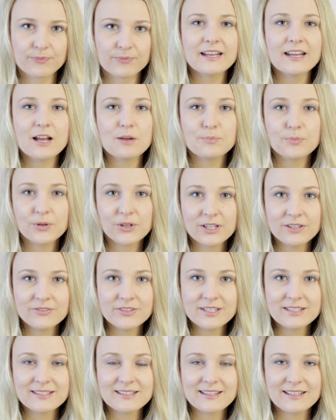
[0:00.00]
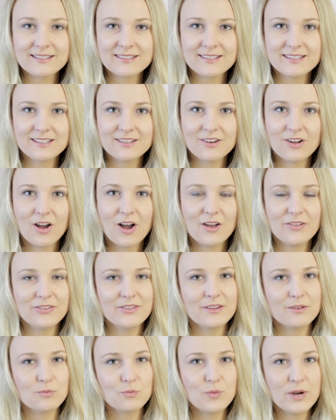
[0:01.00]
In our previous lesson
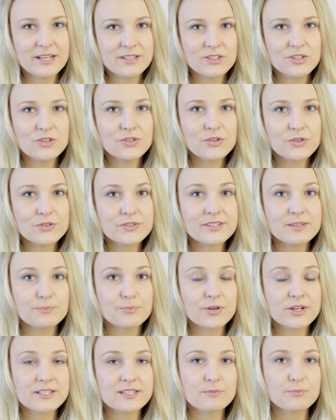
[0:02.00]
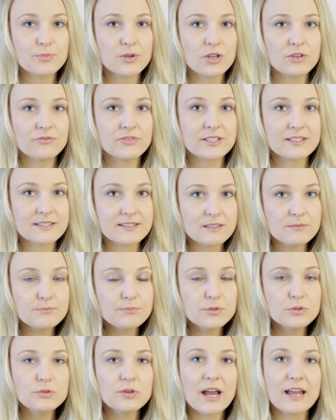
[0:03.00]
on when to use the present perfect
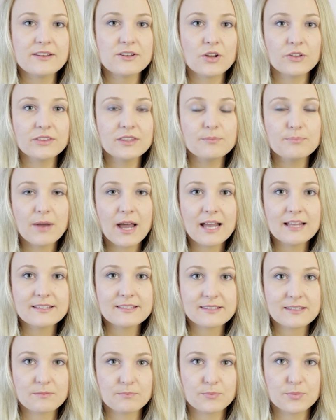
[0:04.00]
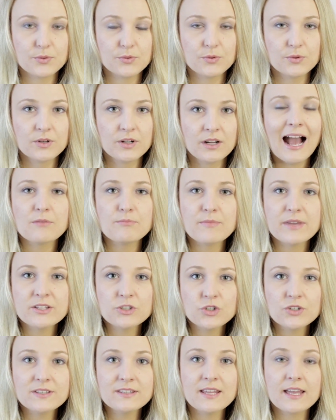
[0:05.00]
simple and not the past simple, I
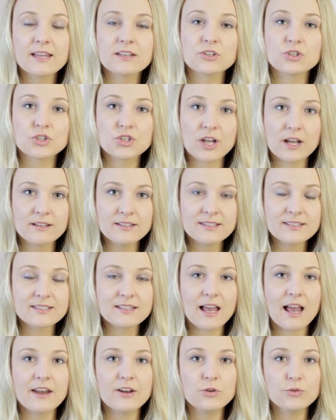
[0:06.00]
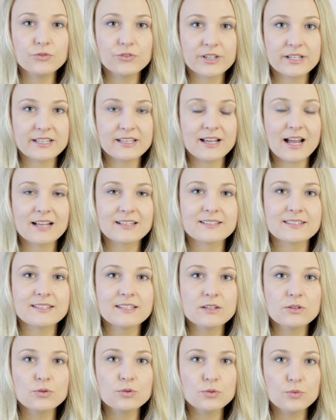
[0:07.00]
mentioned that just and already are
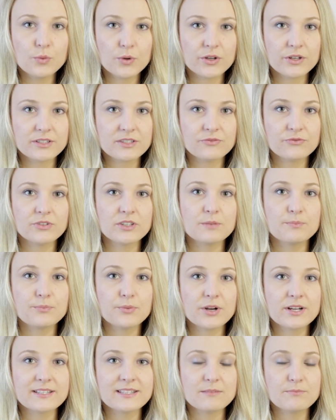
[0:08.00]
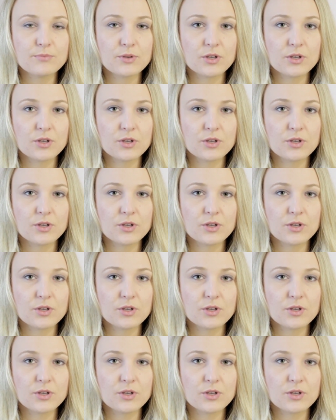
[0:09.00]
signal words for the present